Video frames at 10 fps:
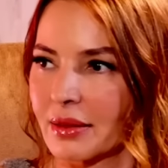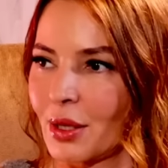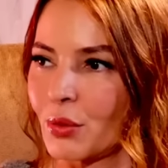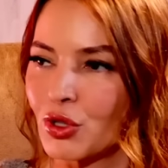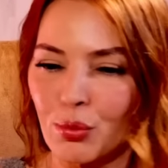
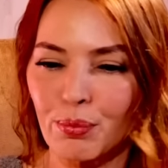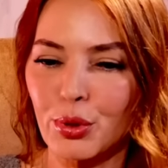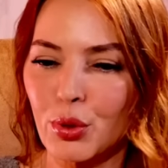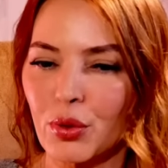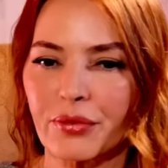It was the
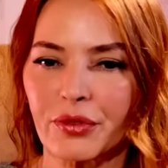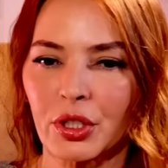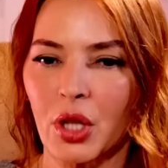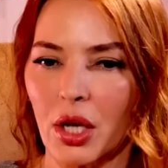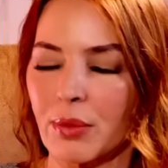
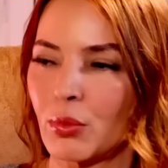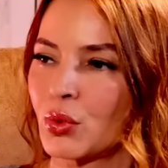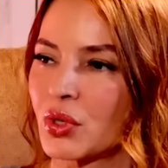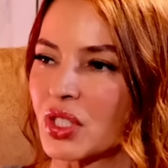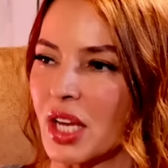beautiful
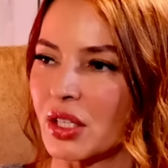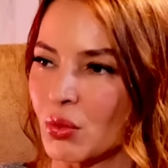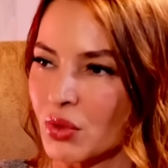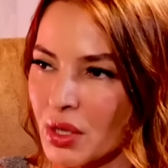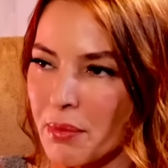honeymoon stage. It
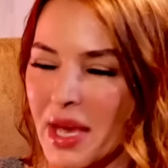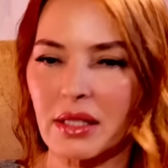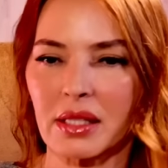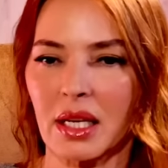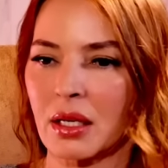was
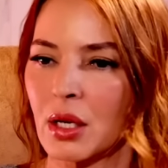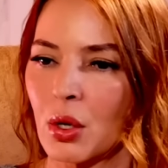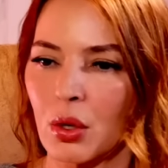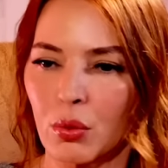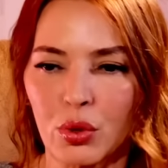amazing.
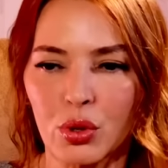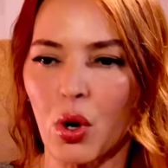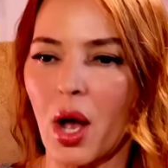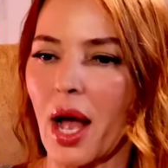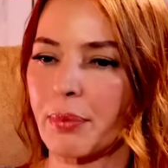We were so
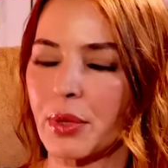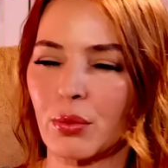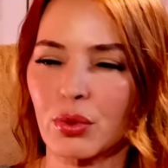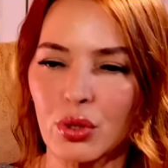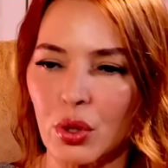happy. We
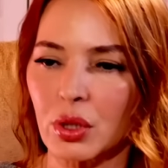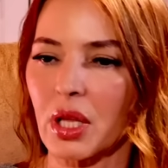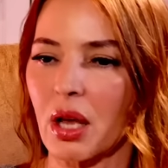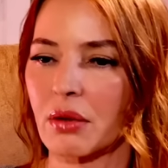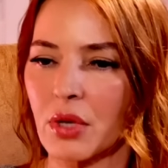were so in
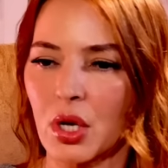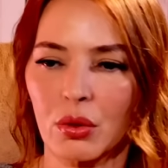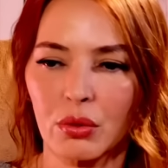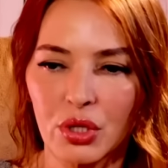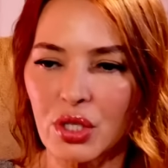love.
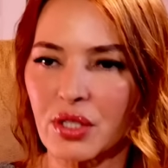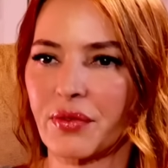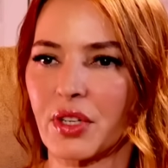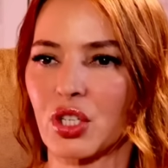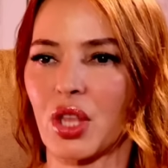We just
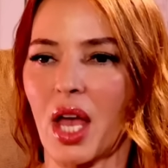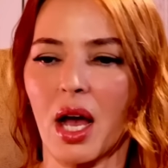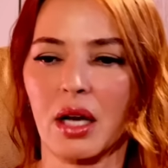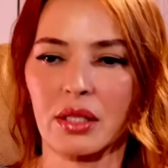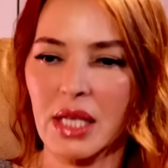finished the
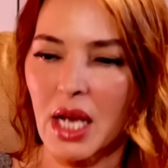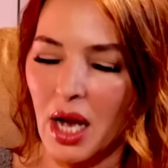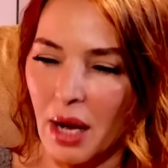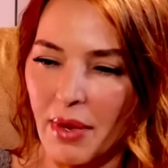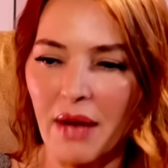house.
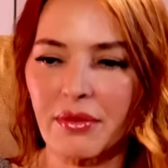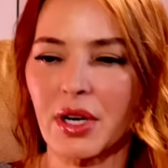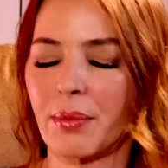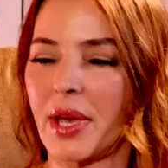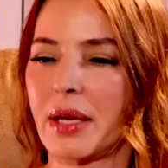I'm having
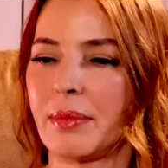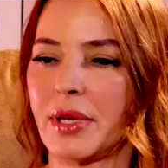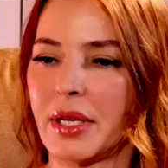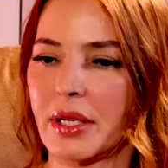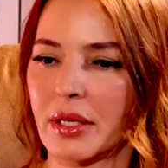a baby.